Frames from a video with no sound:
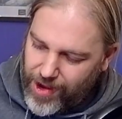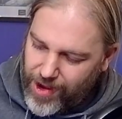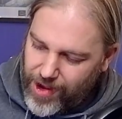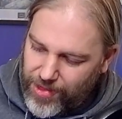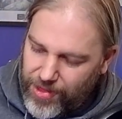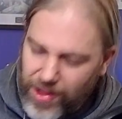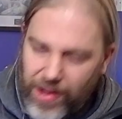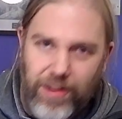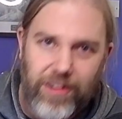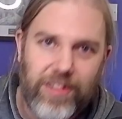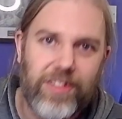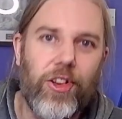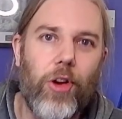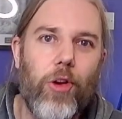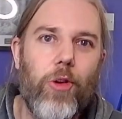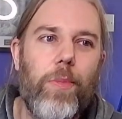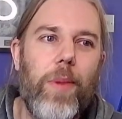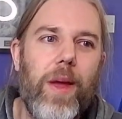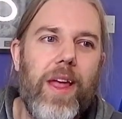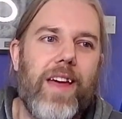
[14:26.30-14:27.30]
then
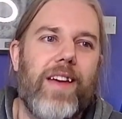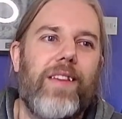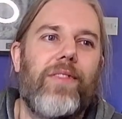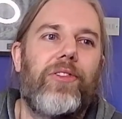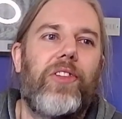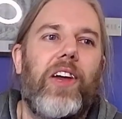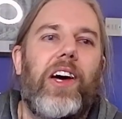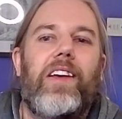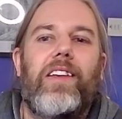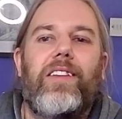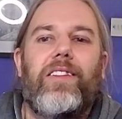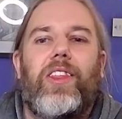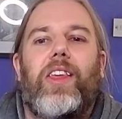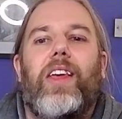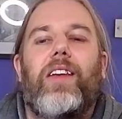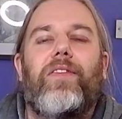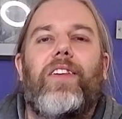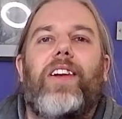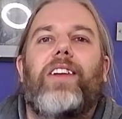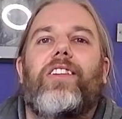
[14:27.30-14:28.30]
so be it. That is the
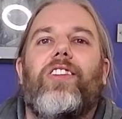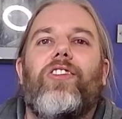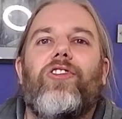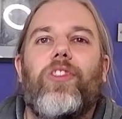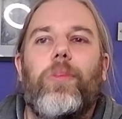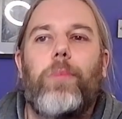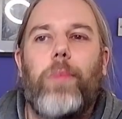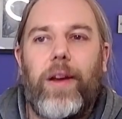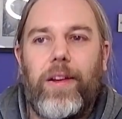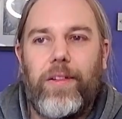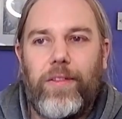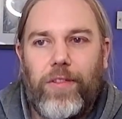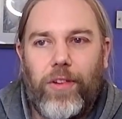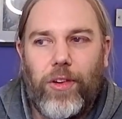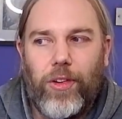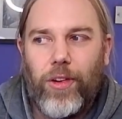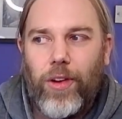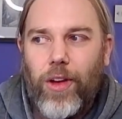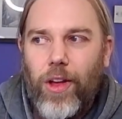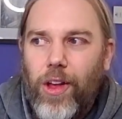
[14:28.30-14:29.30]
advantage you're paying
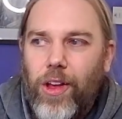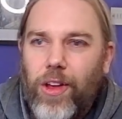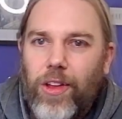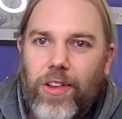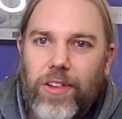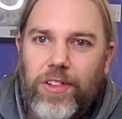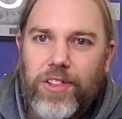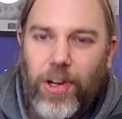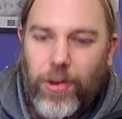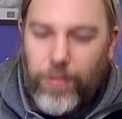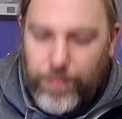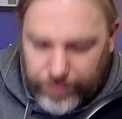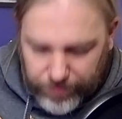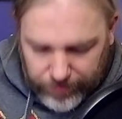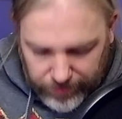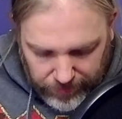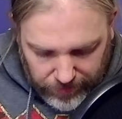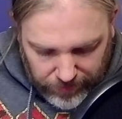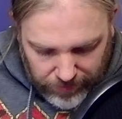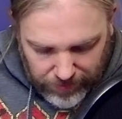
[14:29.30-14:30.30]
for. So,
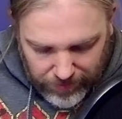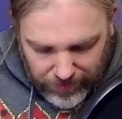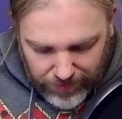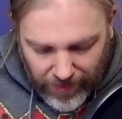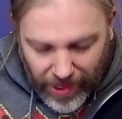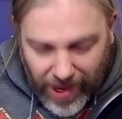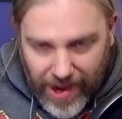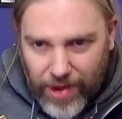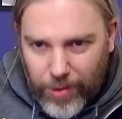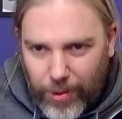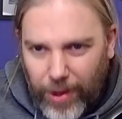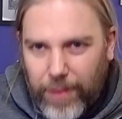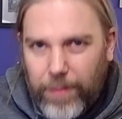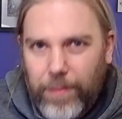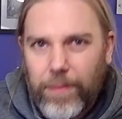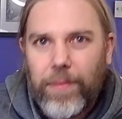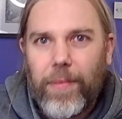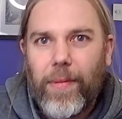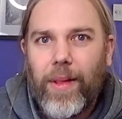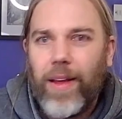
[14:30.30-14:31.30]
anyway,
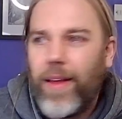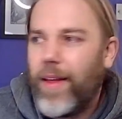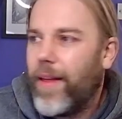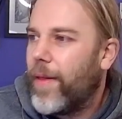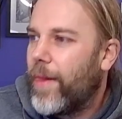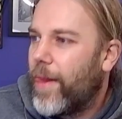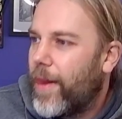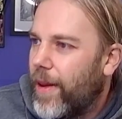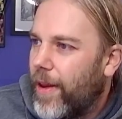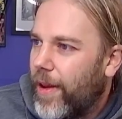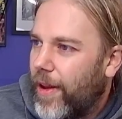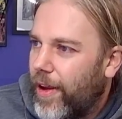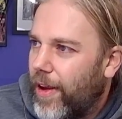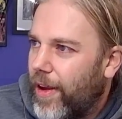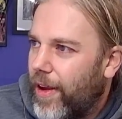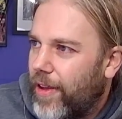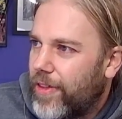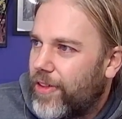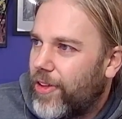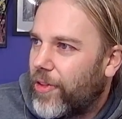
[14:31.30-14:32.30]

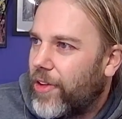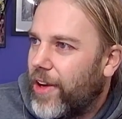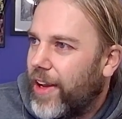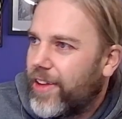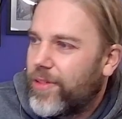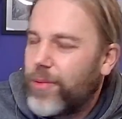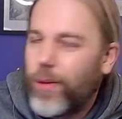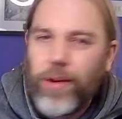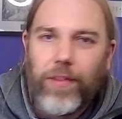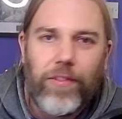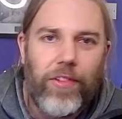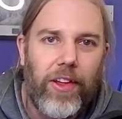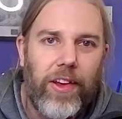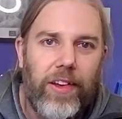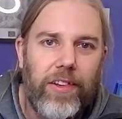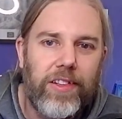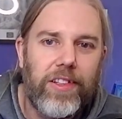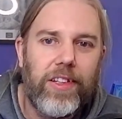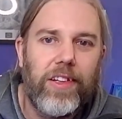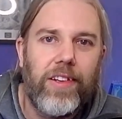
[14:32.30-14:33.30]
until the next one of
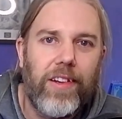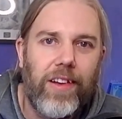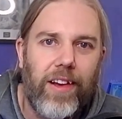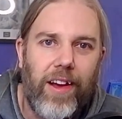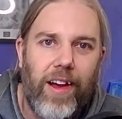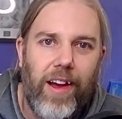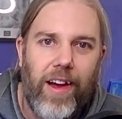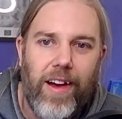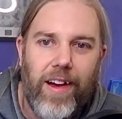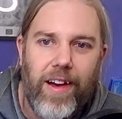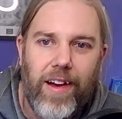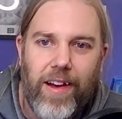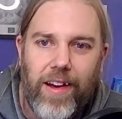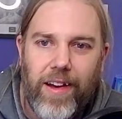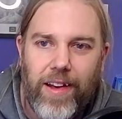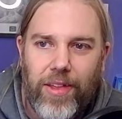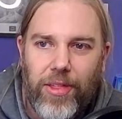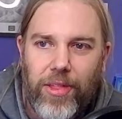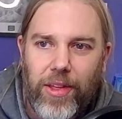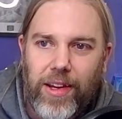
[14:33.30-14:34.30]
these,
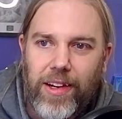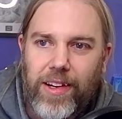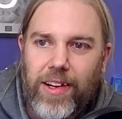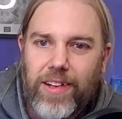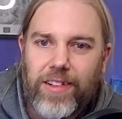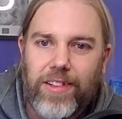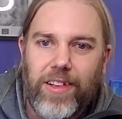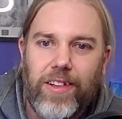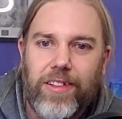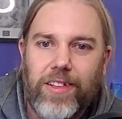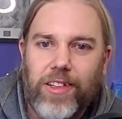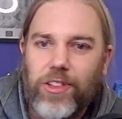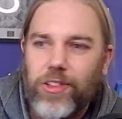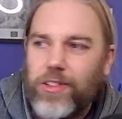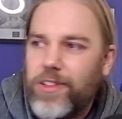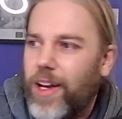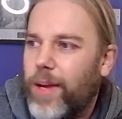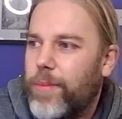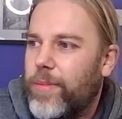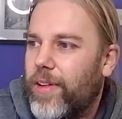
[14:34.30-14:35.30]
I think it's a
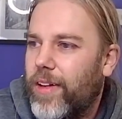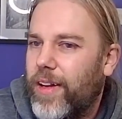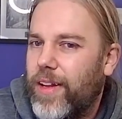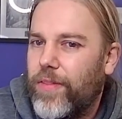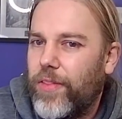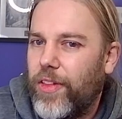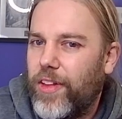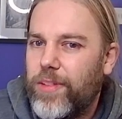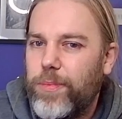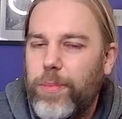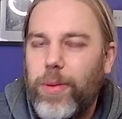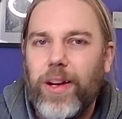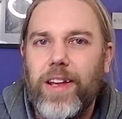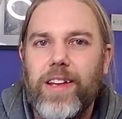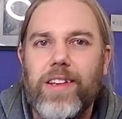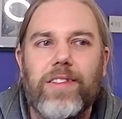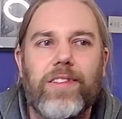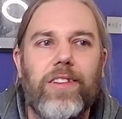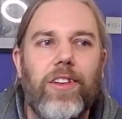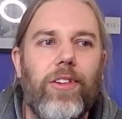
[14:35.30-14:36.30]
good time to leave this.
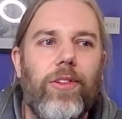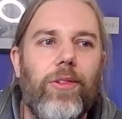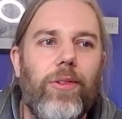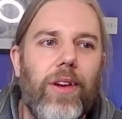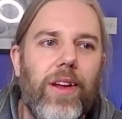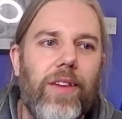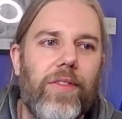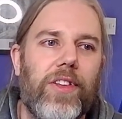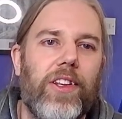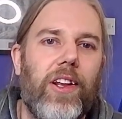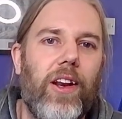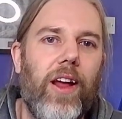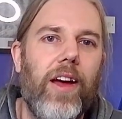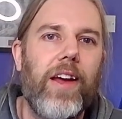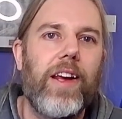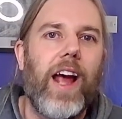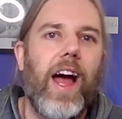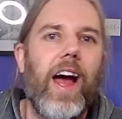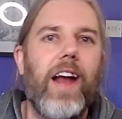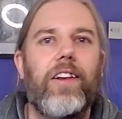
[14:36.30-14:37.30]
Please do leave us a
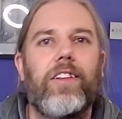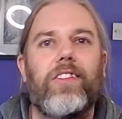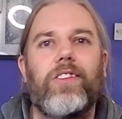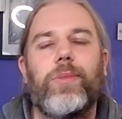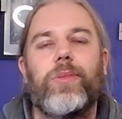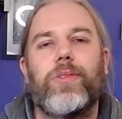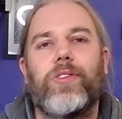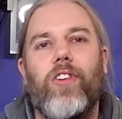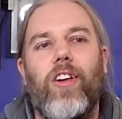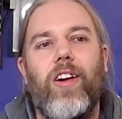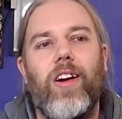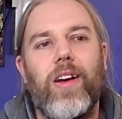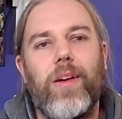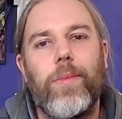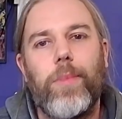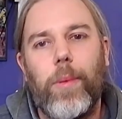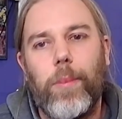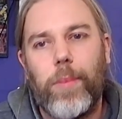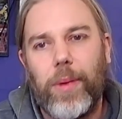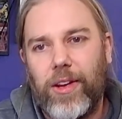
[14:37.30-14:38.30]
like and a
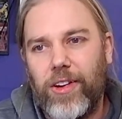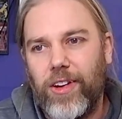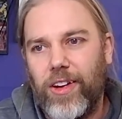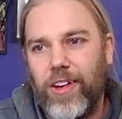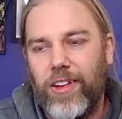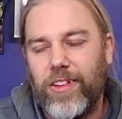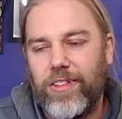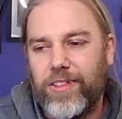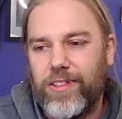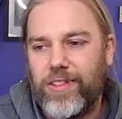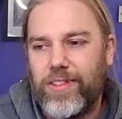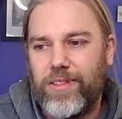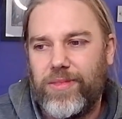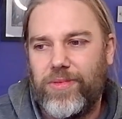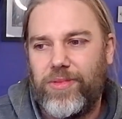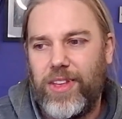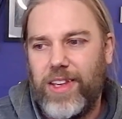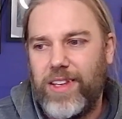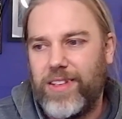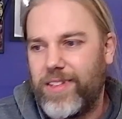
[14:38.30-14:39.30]
subscribe, because
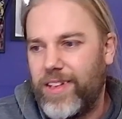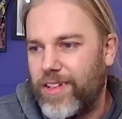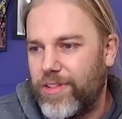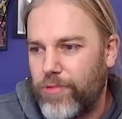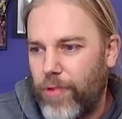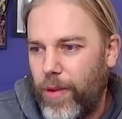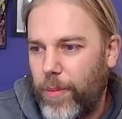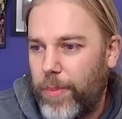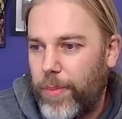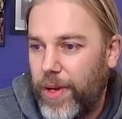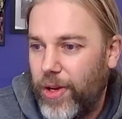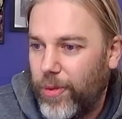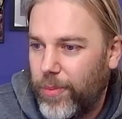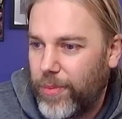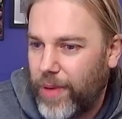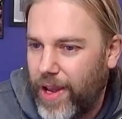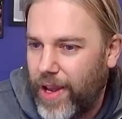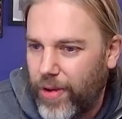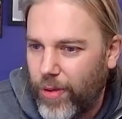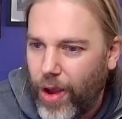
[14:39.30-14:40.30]
this is ramping
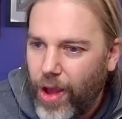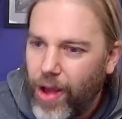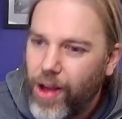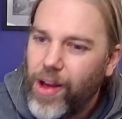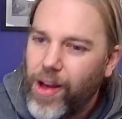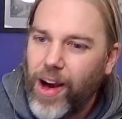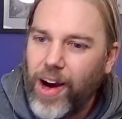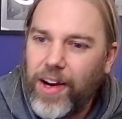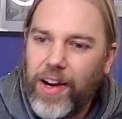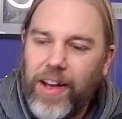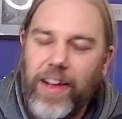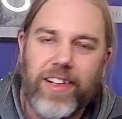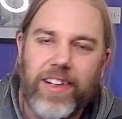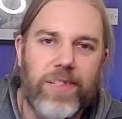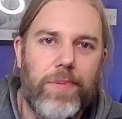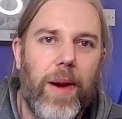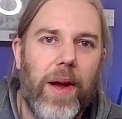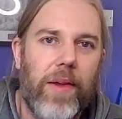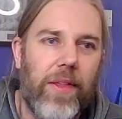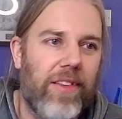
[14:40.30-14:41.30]
up now, and I
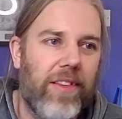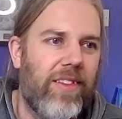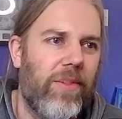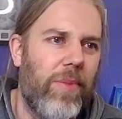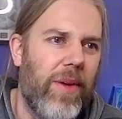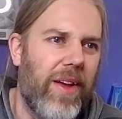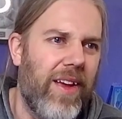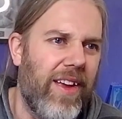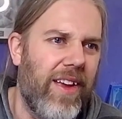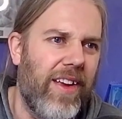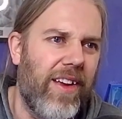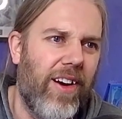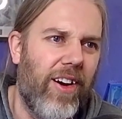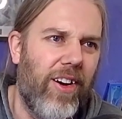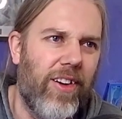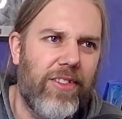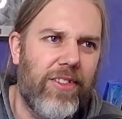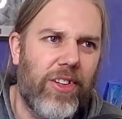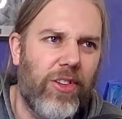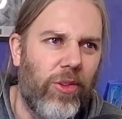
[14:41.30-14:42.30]
expect there to be
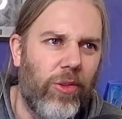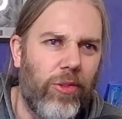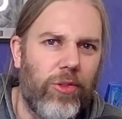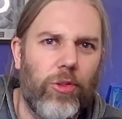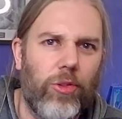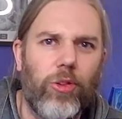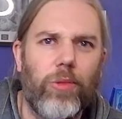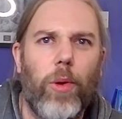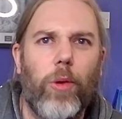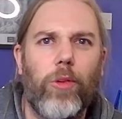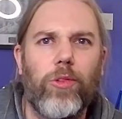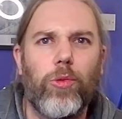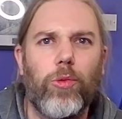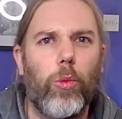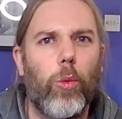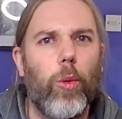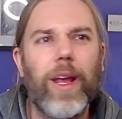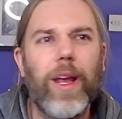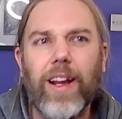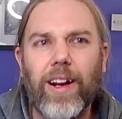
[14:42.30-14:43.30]
articles almost
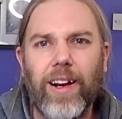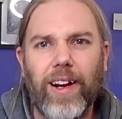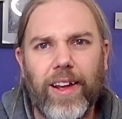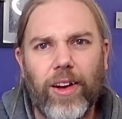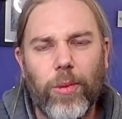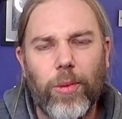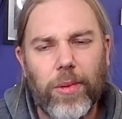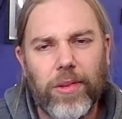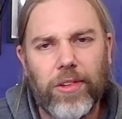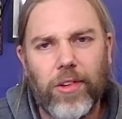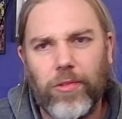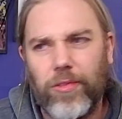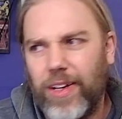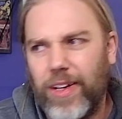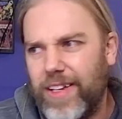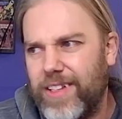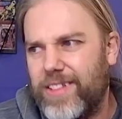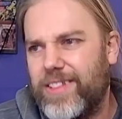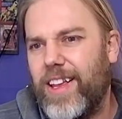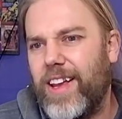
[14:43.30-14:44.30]
weekly up until
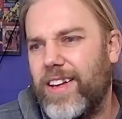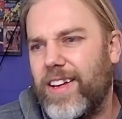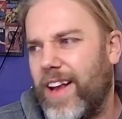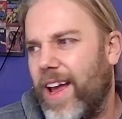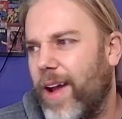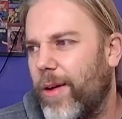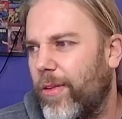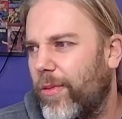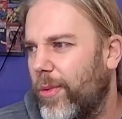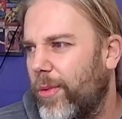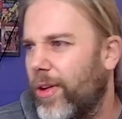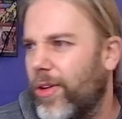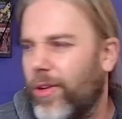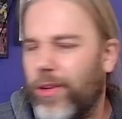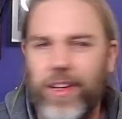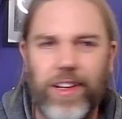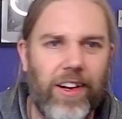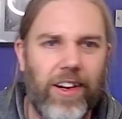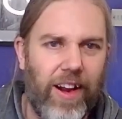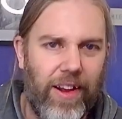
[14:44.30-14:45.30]
release date now. If we're
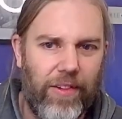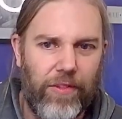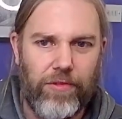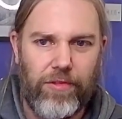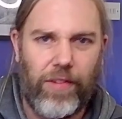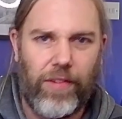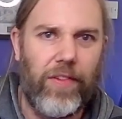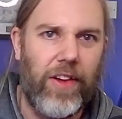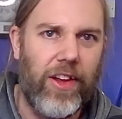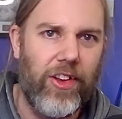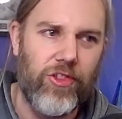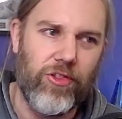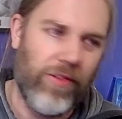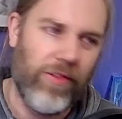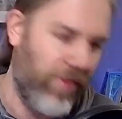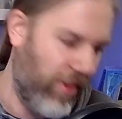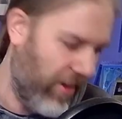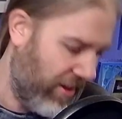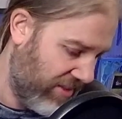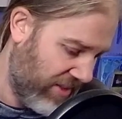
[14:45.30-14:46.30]
looking at every feature
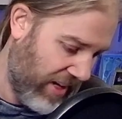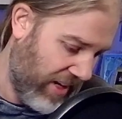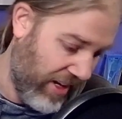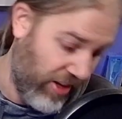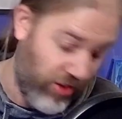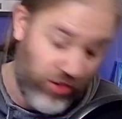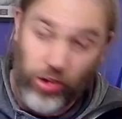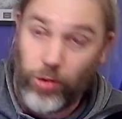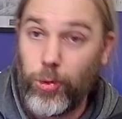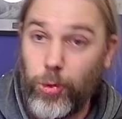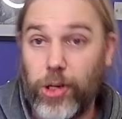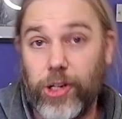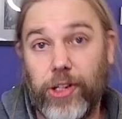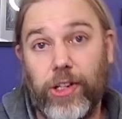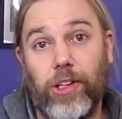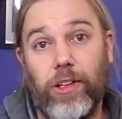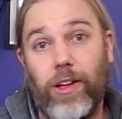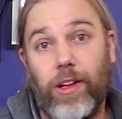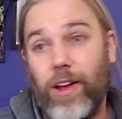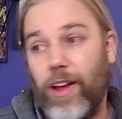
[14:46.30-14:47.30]
of this, and I assume we're going
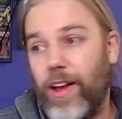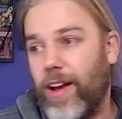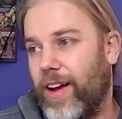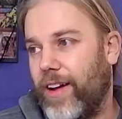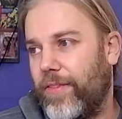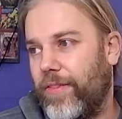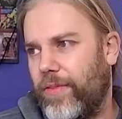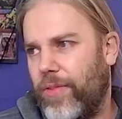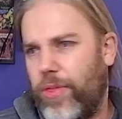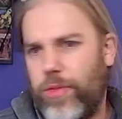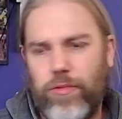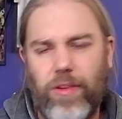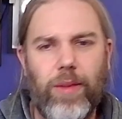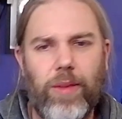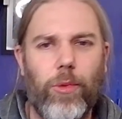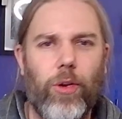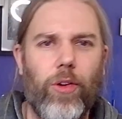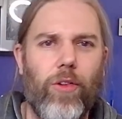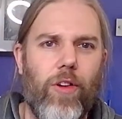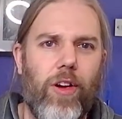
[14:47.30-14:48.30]
to have 3
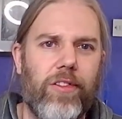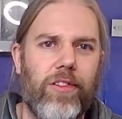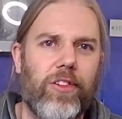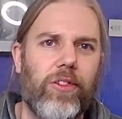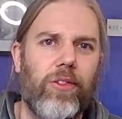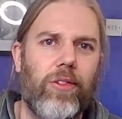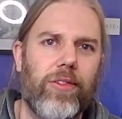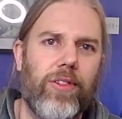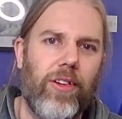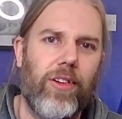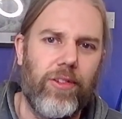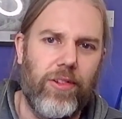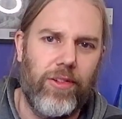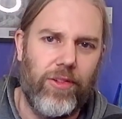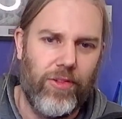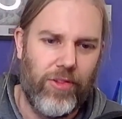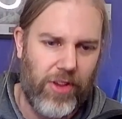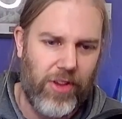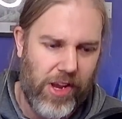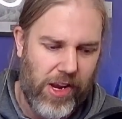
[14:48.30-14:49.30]
more articles
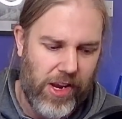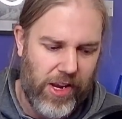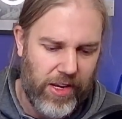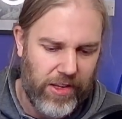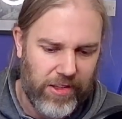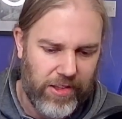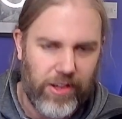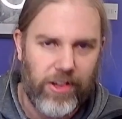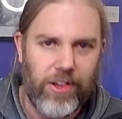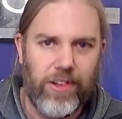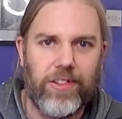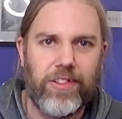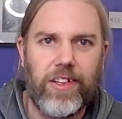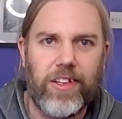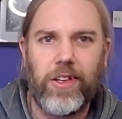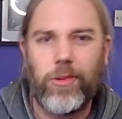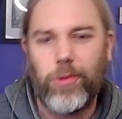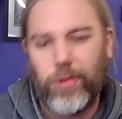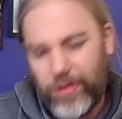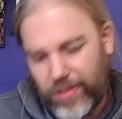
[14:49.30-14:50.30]
on the turn
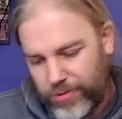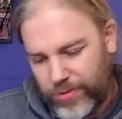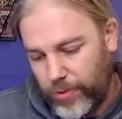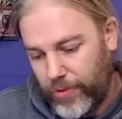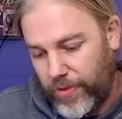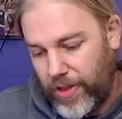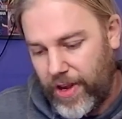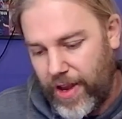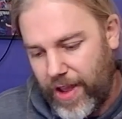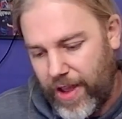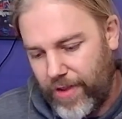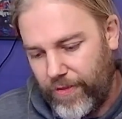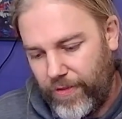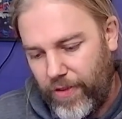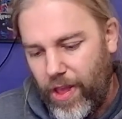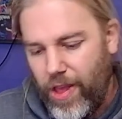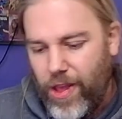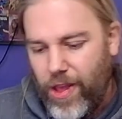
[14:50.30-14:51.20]
sequence, we'll then have